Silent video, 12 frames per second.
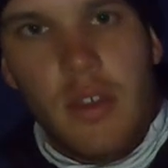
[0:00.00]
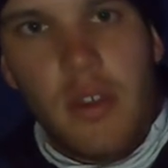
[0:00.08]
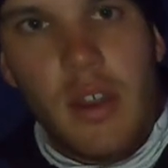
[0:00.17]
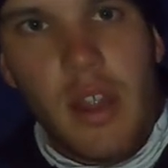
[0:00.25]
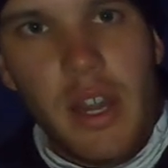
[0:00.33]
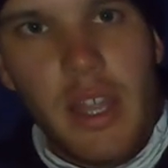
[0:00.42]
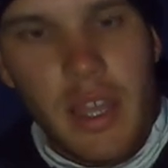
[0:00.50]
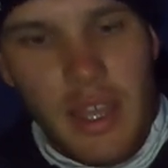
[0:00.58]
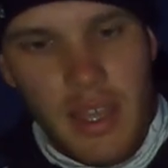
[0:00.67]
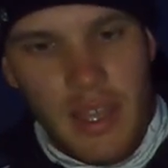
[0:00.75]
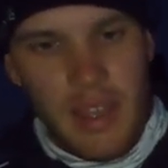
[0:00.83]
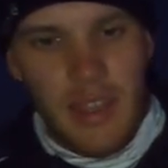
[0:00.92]
Alrighty,
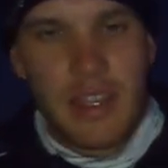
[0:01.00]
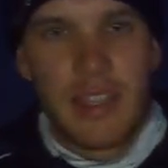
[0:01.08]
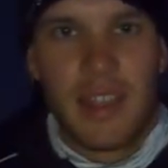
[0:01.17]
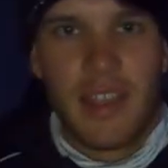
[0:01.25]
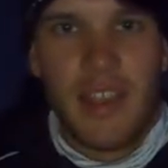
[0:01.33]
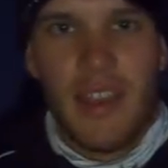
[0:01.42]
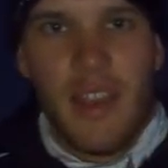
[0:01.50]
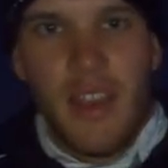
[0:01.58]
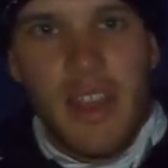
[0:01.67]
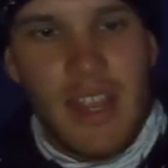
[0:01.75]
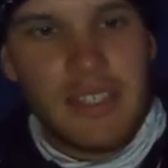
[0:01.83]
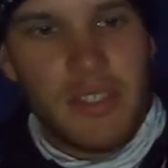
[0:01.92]

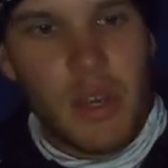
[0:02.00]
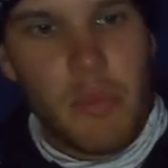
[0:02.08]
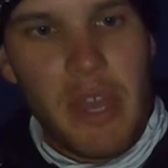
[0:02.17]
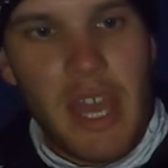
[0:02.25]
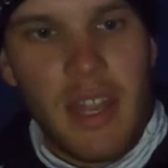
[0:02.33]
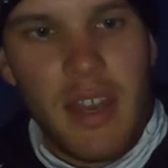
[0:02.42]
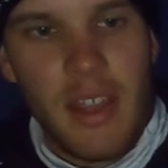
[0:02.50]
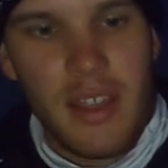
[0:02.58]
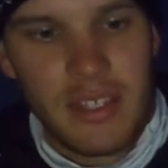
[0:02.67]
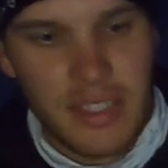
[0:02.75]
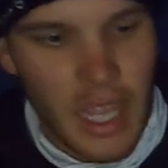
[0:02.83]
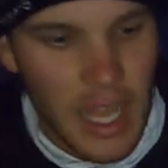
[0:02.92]
that's not a bad
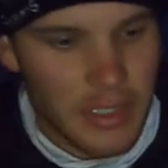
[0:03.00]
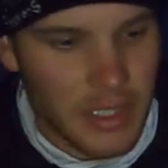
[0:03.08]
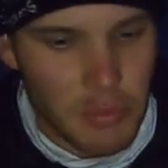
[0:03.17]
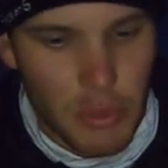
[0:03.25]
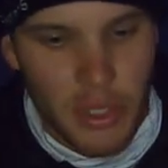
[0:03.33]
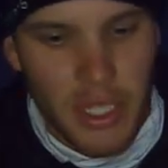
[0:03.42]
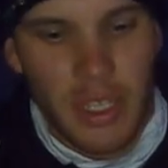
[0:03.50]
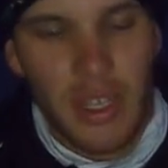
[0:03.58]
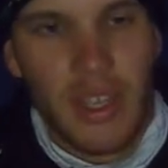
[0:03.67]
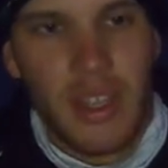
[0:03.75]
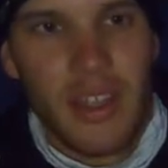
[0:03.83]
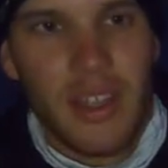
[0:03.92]
start to the morning.
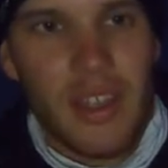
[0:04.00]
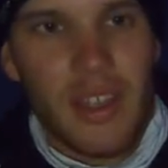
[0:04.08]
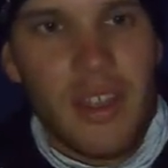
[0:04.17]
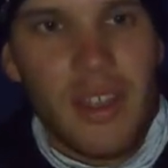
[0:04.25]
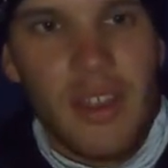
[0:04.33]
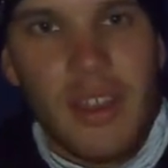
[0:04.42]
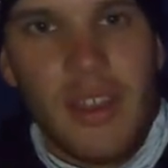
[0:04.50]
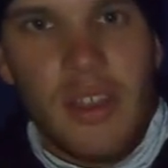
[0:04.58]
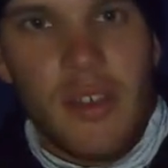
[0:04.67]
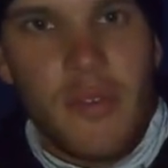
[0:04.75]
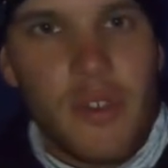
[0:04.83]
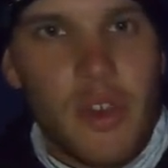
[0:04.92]

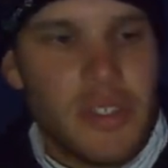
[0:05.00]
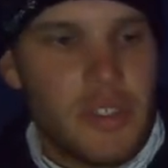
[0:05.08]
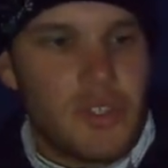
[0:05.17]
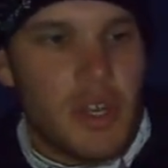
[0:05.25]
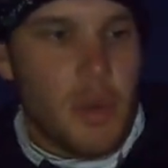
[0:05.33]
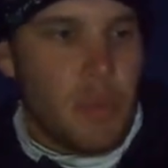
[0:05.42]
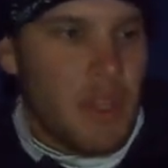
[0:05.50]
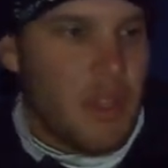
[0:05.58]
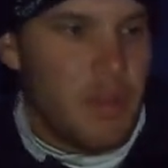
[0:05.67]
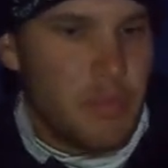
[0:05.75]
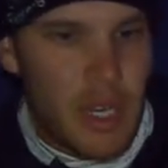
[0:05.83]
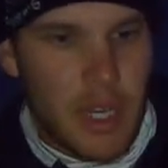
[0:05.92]
First drop,
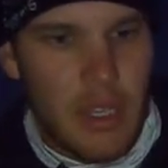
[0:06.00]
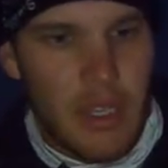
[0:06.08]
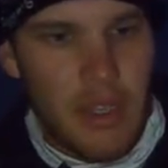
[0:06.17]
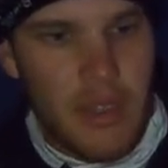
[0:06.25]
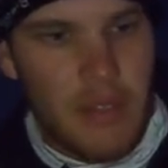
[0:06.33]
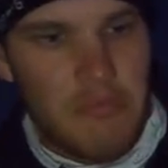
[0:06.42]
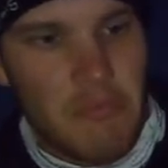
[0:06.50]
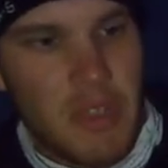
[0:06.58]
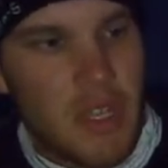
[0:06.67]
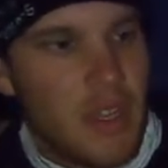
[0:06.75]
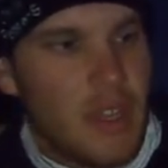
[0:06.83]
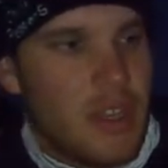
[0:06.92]
about a
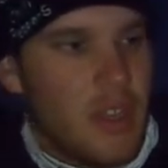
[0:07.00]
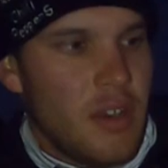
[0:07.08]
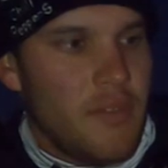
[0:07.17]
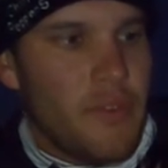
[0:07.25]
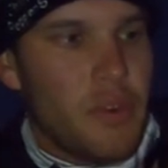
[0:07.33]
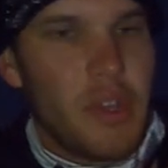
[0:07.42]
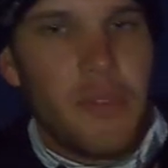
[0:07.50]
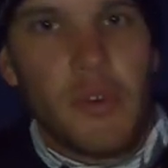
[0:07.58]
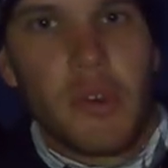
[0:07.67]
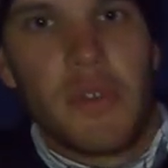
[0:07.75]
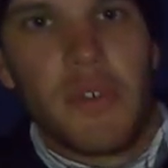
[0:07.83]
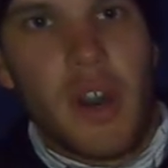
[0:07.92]
40,
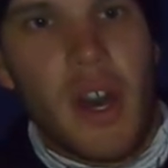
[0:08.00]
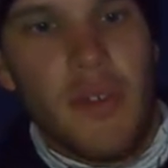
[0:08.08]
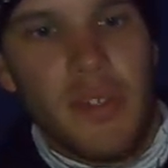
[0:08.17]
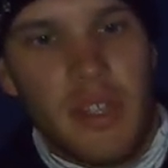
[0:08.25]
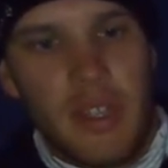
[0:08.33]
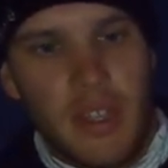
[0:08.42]
45.